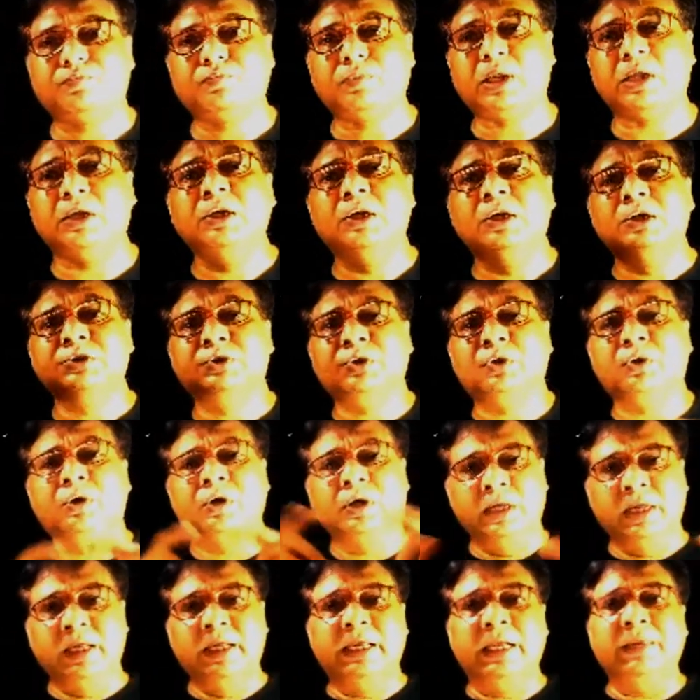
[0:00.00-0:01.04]
So
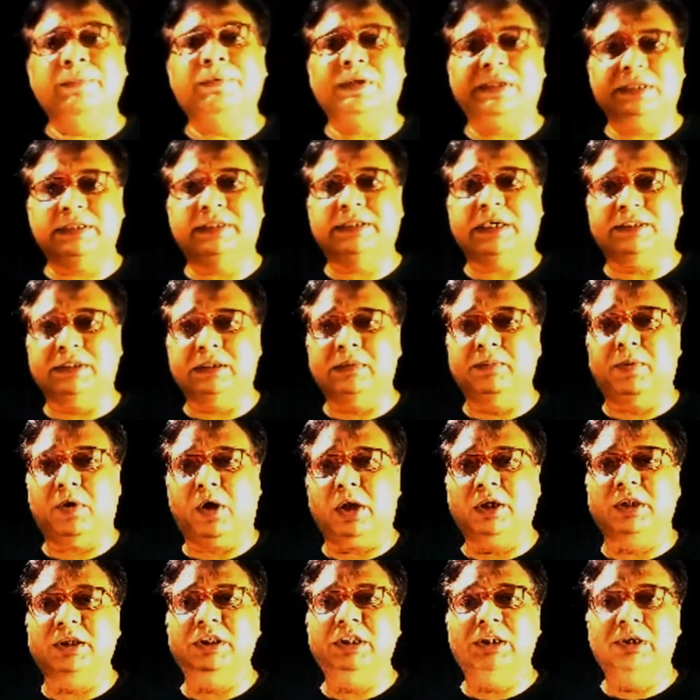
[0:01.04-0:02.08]
if it is Southern
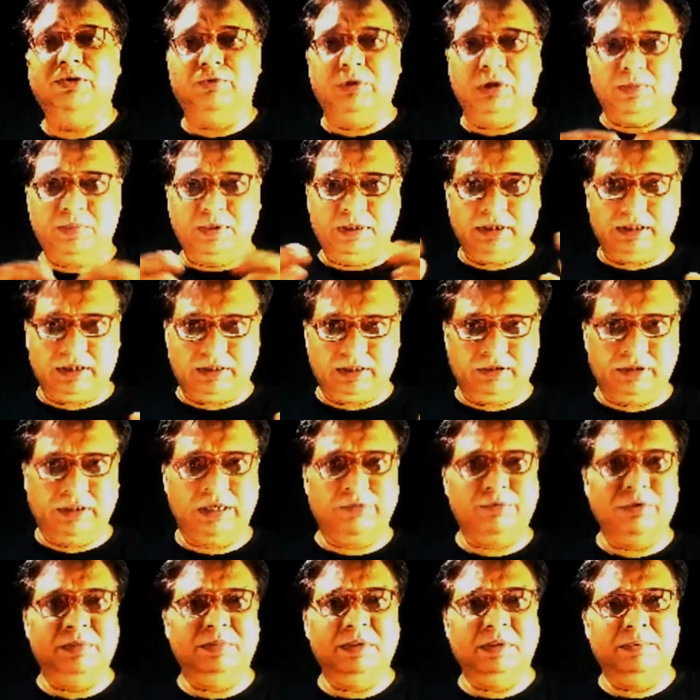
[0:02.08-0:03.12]
blotting, there
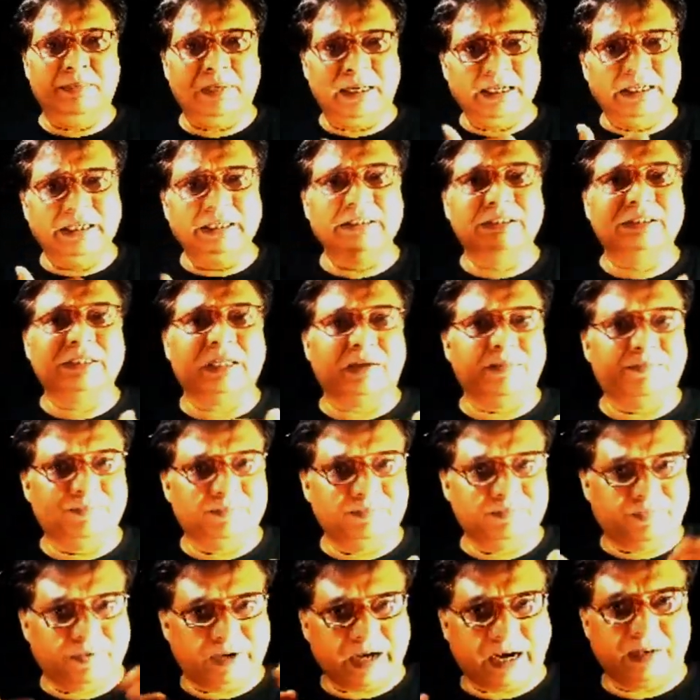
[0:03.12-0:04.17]
will be many
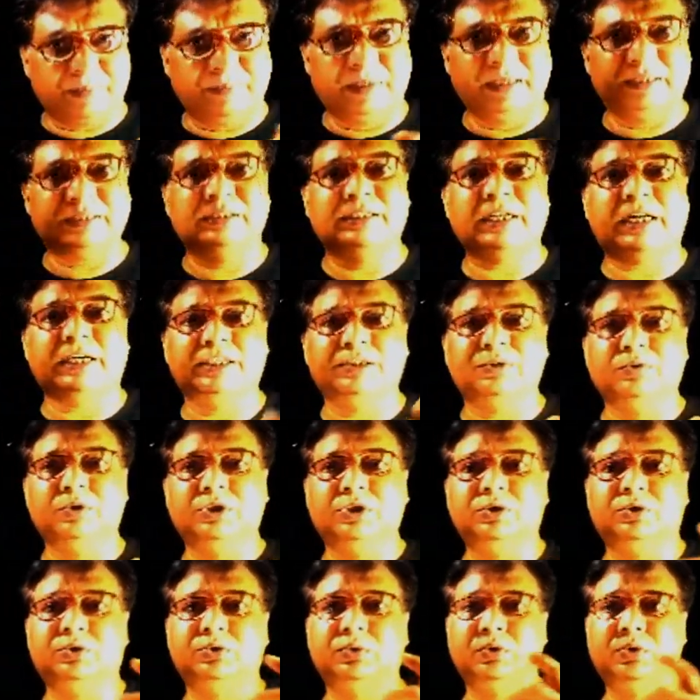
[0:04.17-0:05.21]
fragments that you
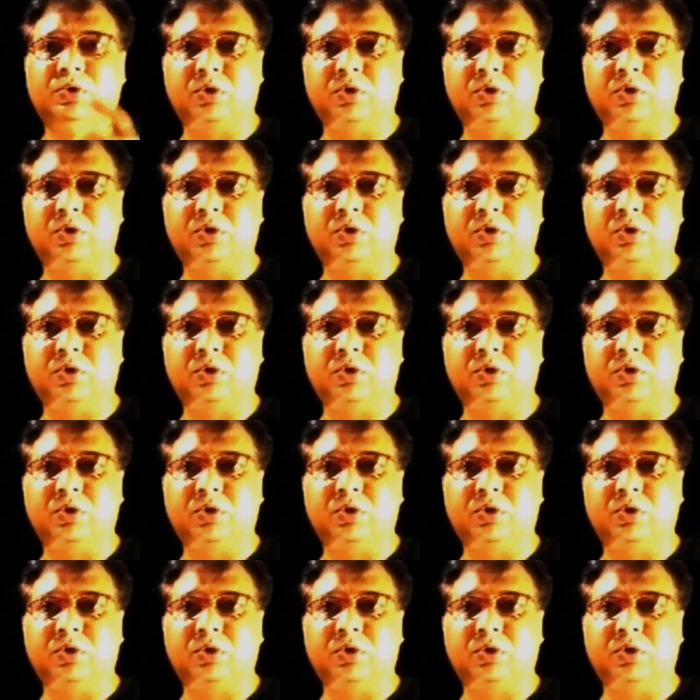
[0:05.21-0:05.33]
need to clone